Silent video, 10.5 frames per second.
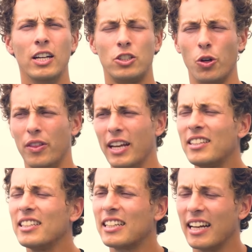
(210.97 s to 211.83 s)
So
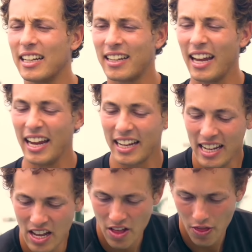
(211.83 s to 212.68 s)
this is gonna take
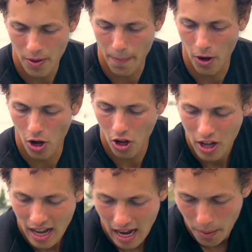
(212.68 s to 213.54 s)
the ball,
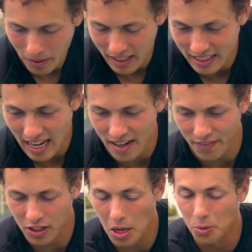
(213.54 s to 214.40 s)
I'm gonna kind
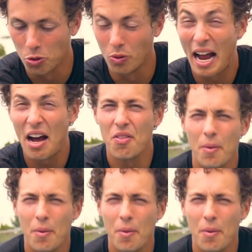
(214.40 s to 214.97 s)
of come around